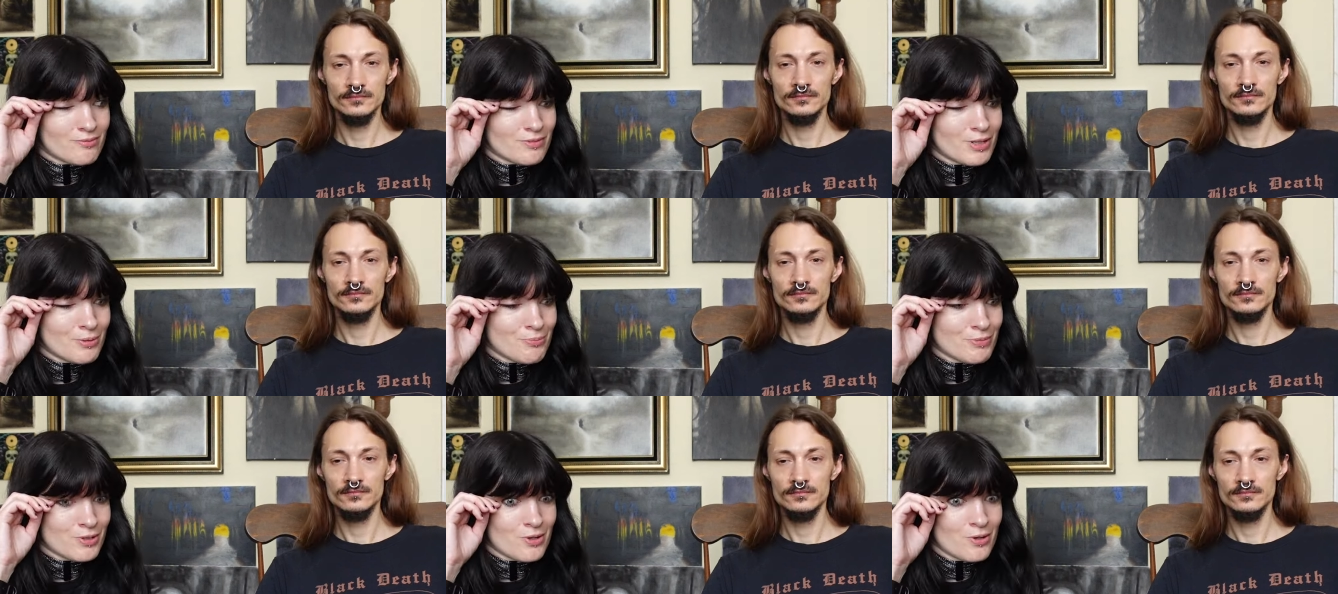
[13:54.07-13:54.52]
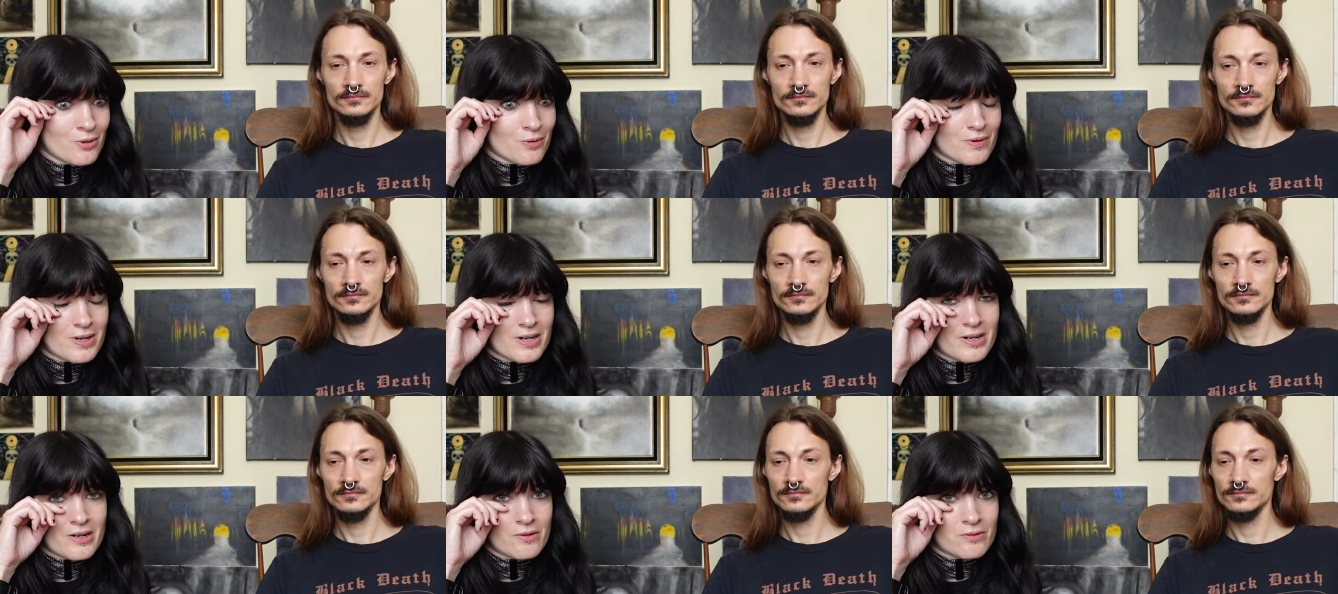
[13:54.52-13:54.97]
Speaker 1: Let me know,
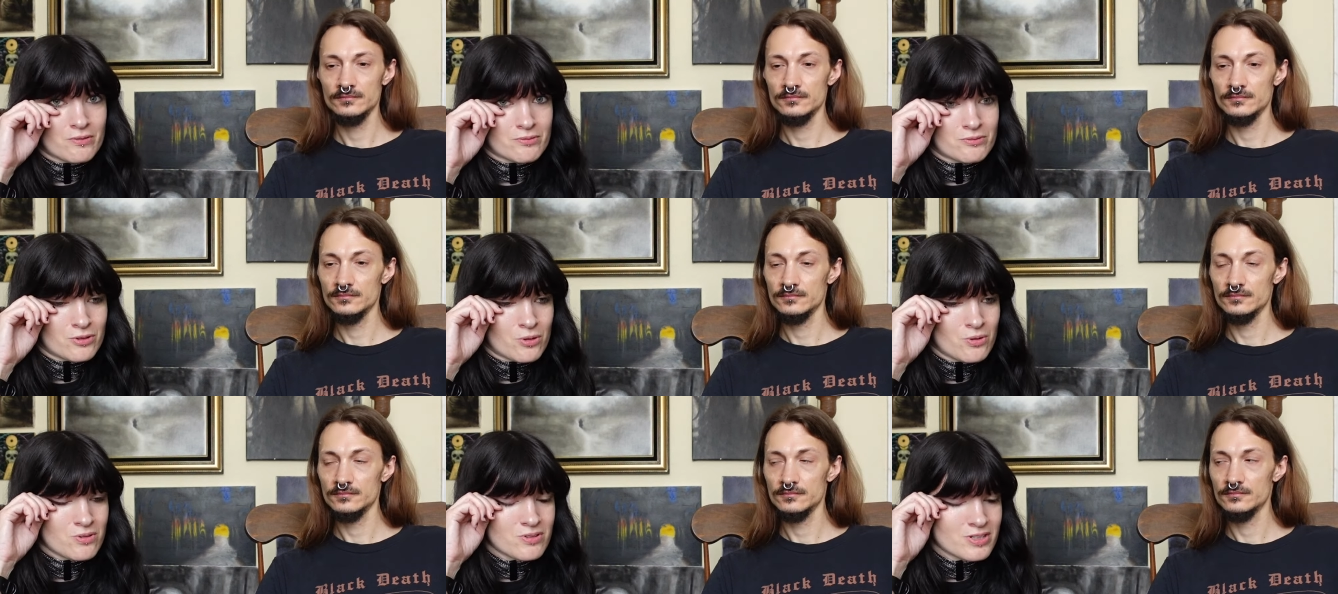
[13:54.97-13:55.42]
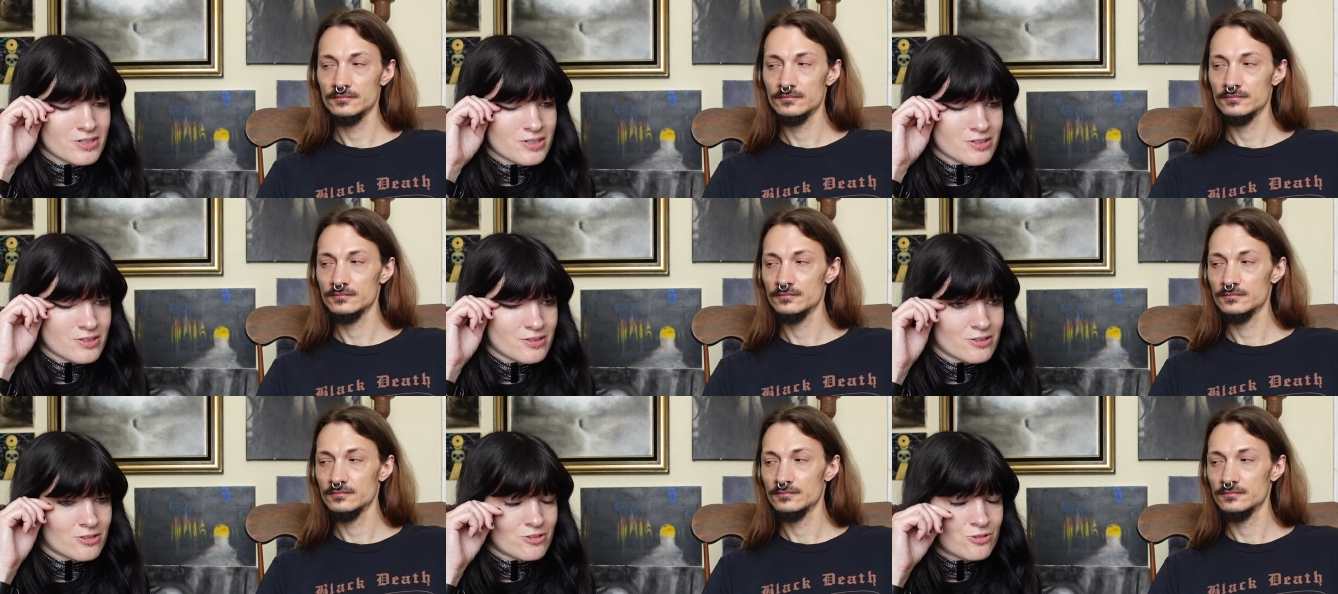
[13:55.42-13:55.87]
and I'll
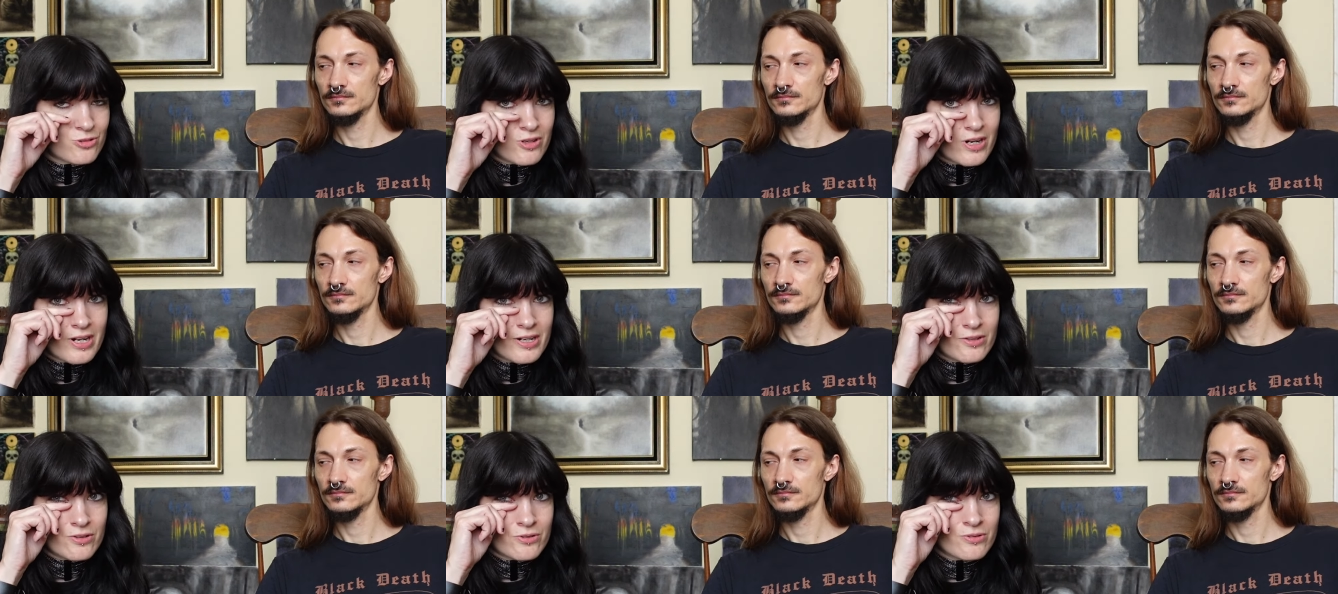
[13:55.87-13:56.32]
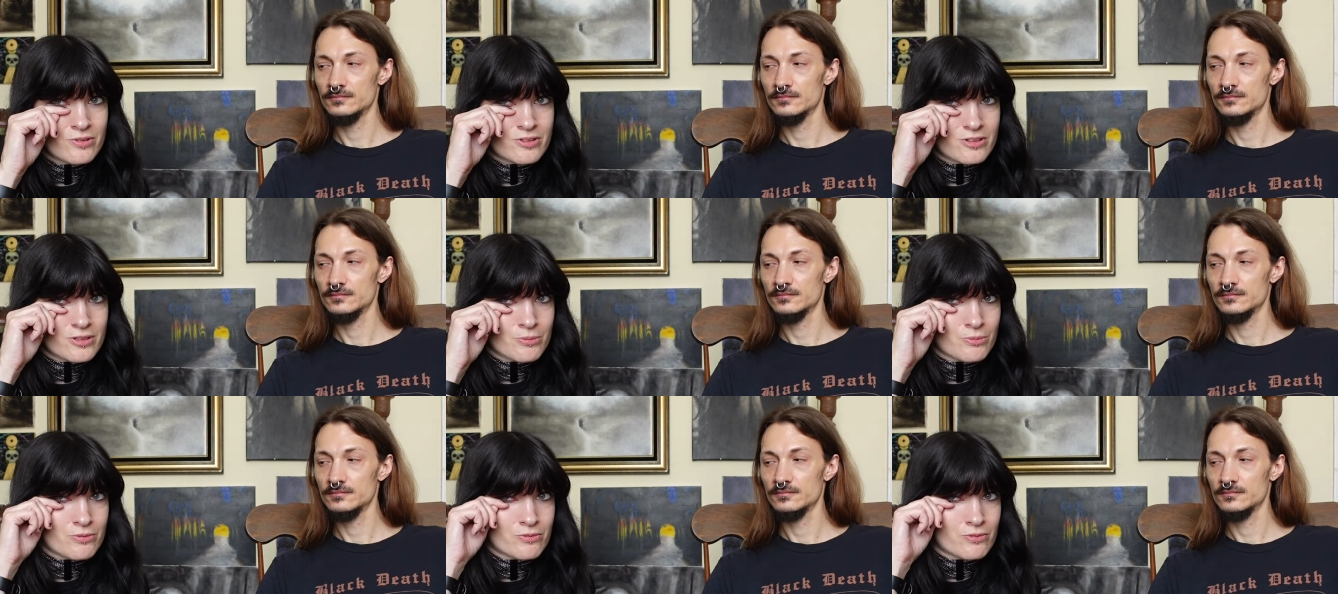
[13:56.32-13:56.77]
totally try doing
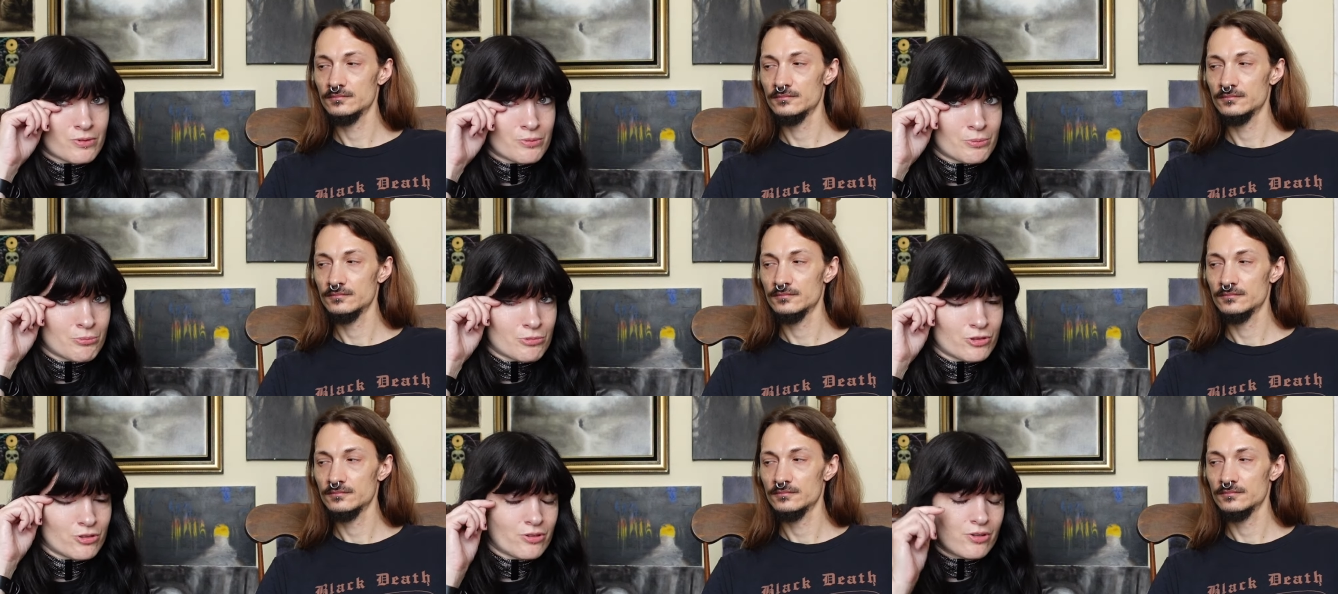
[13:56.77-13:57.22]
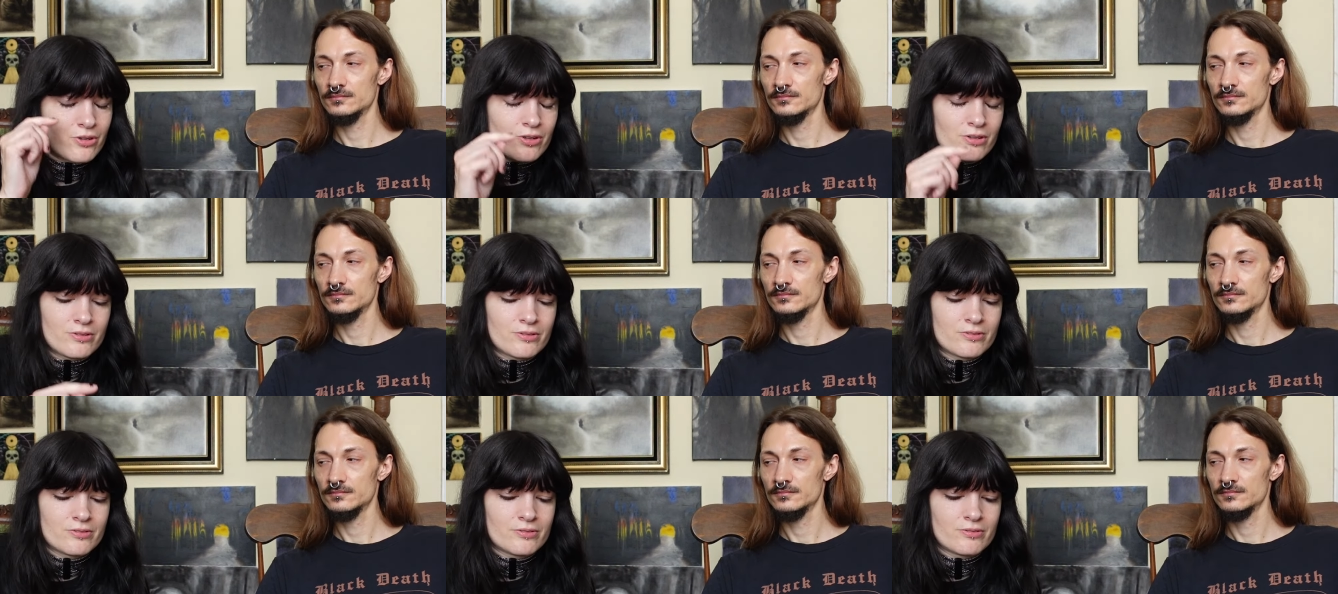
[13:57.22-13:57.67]
some of them. I'm sure.